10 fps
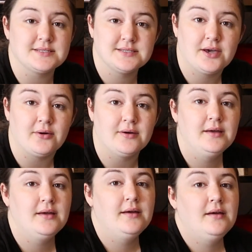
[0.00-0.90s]
So
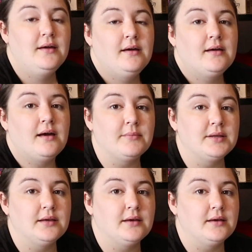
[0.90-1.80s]
I'm
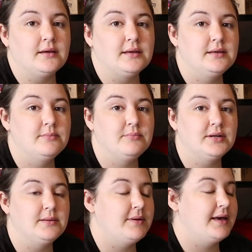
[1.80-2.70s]
gonna
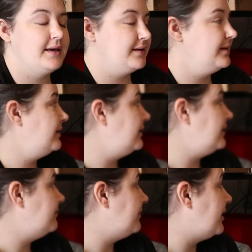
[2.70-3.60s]
put it back
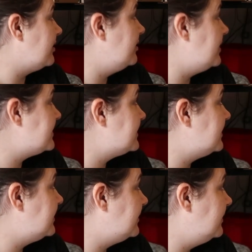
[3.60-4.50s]
in my
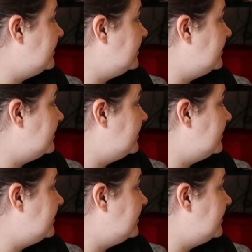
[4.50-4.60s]
closet.